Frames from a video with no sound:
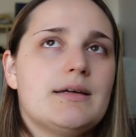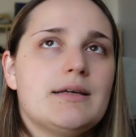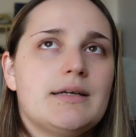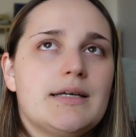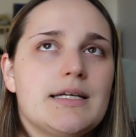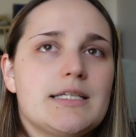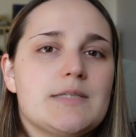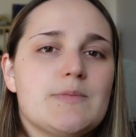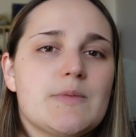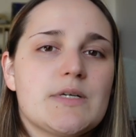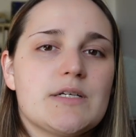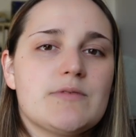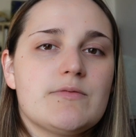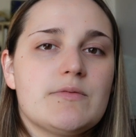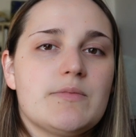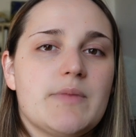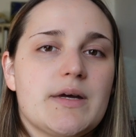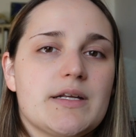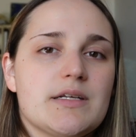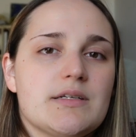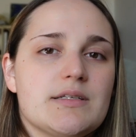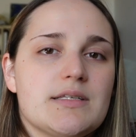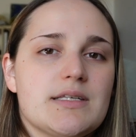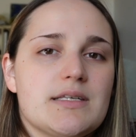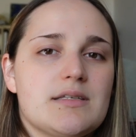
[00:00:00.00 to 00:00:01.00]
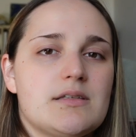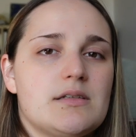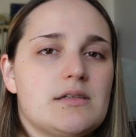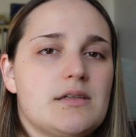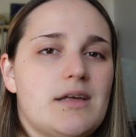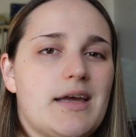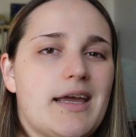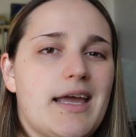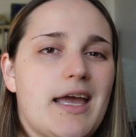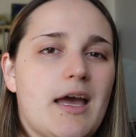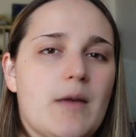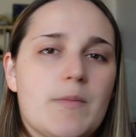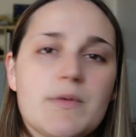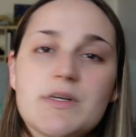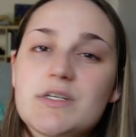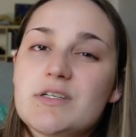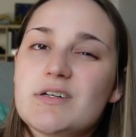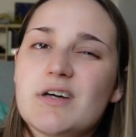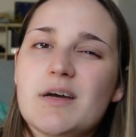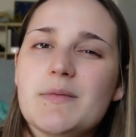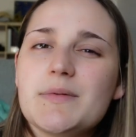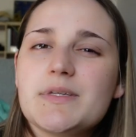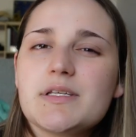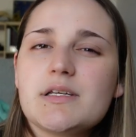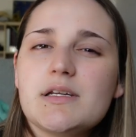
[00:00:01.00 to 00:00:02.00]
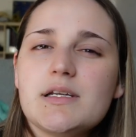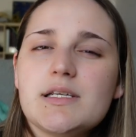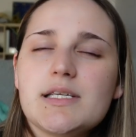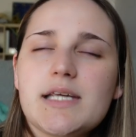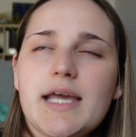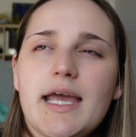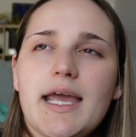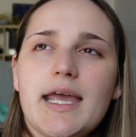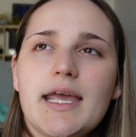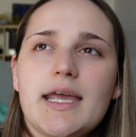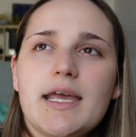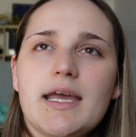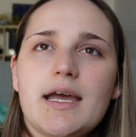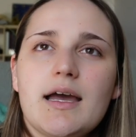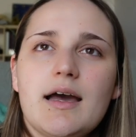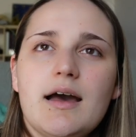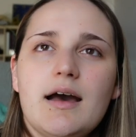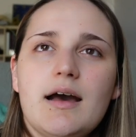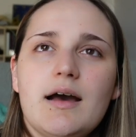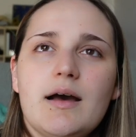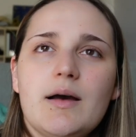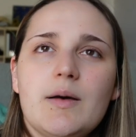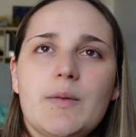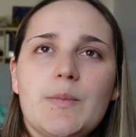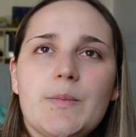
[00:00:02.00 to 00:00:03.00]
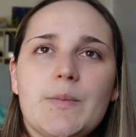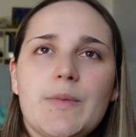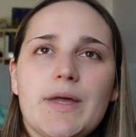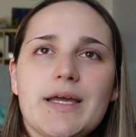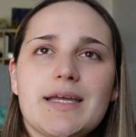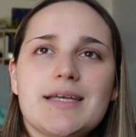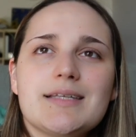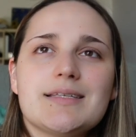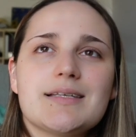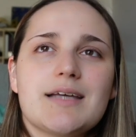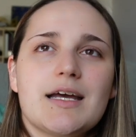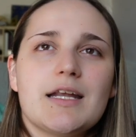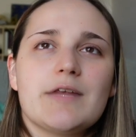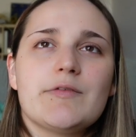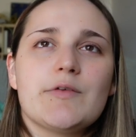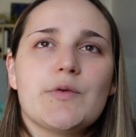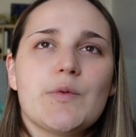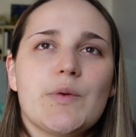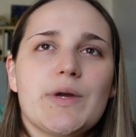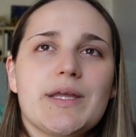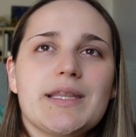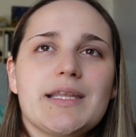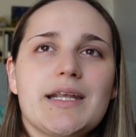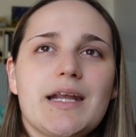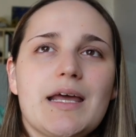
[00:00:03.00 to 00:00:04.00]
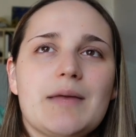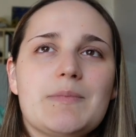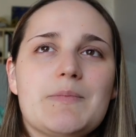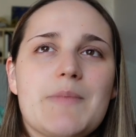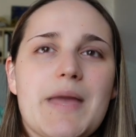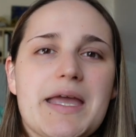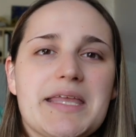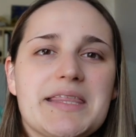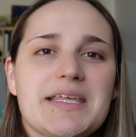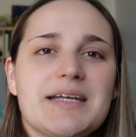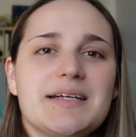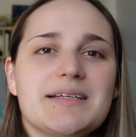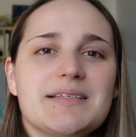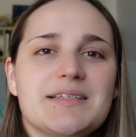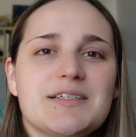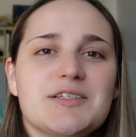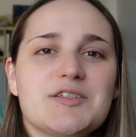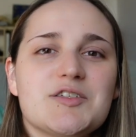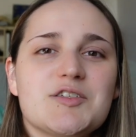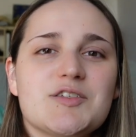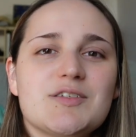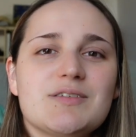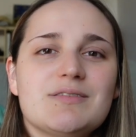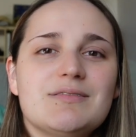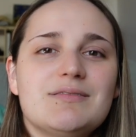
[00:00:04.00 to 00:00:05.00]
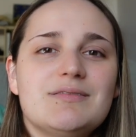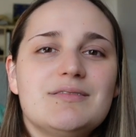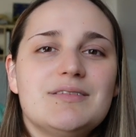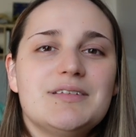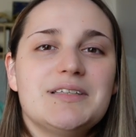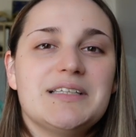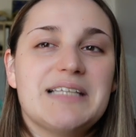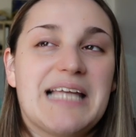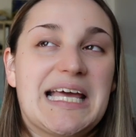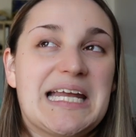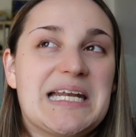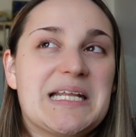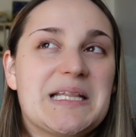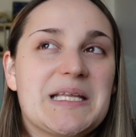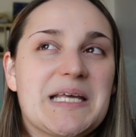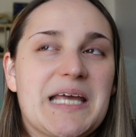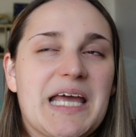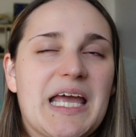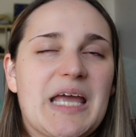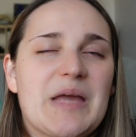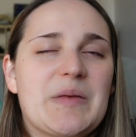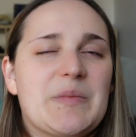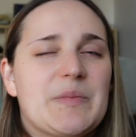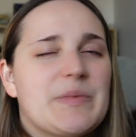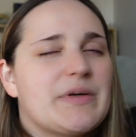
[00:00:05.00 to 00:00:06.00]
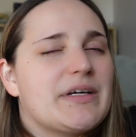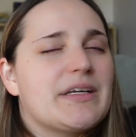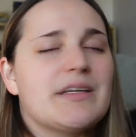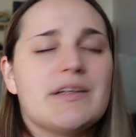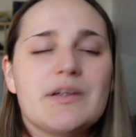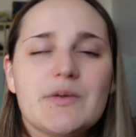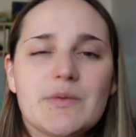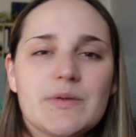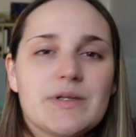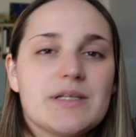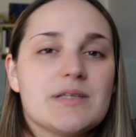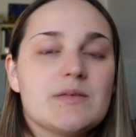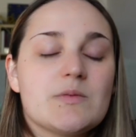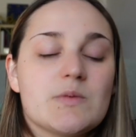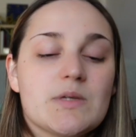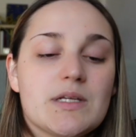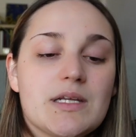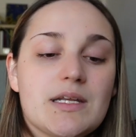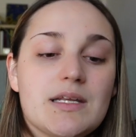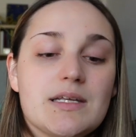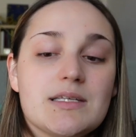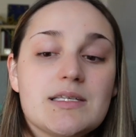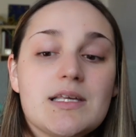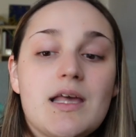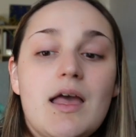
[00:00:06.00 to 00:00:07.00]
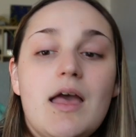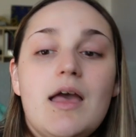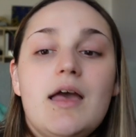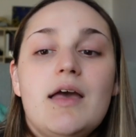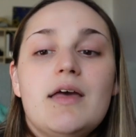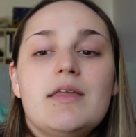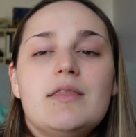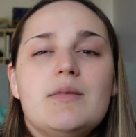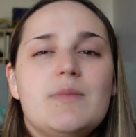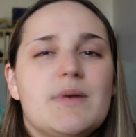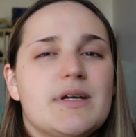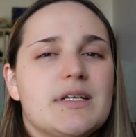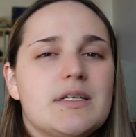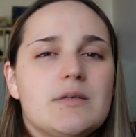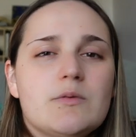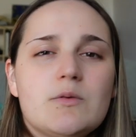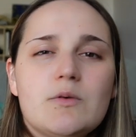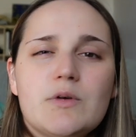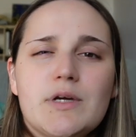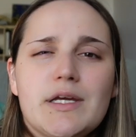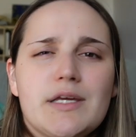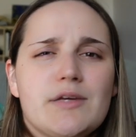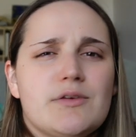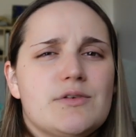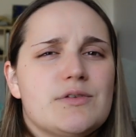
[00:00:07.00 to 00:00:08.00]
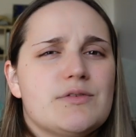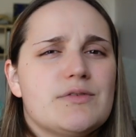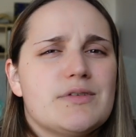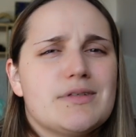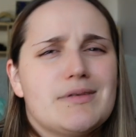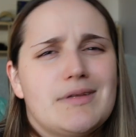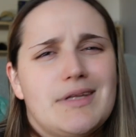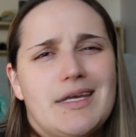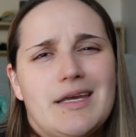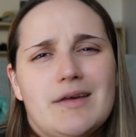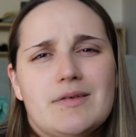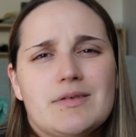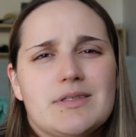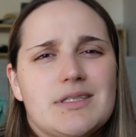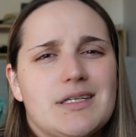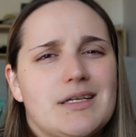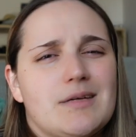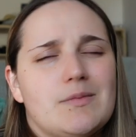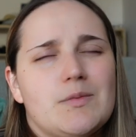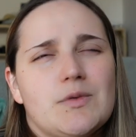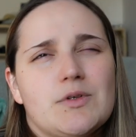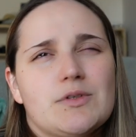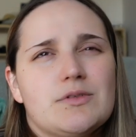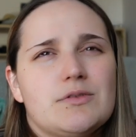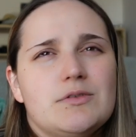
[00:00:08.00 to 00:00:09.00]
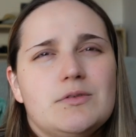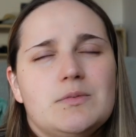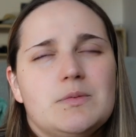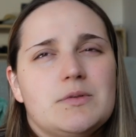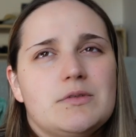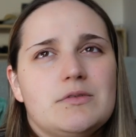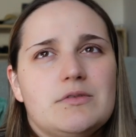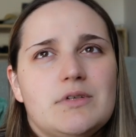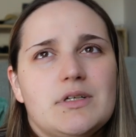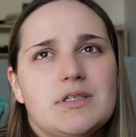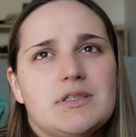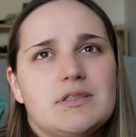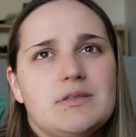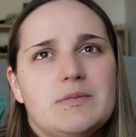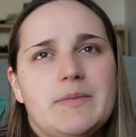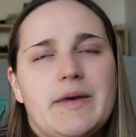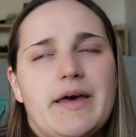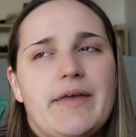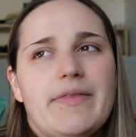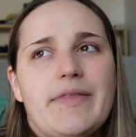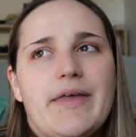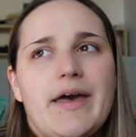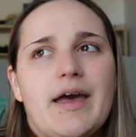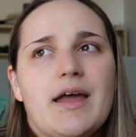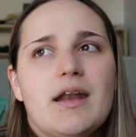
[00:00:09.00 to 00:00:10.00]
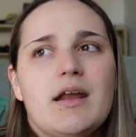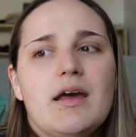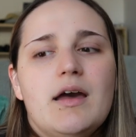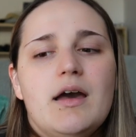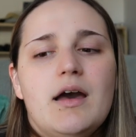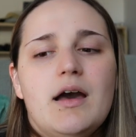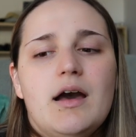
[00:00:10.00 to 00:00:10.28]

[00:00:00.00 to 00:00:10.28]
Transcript: it's much more muchness as to like how much time it's gonna take. Like, it's kind of annoying that I made that decision late in the game, but you know, it is what it is. The bunting will get used for something else, like I'm not super stressed about that.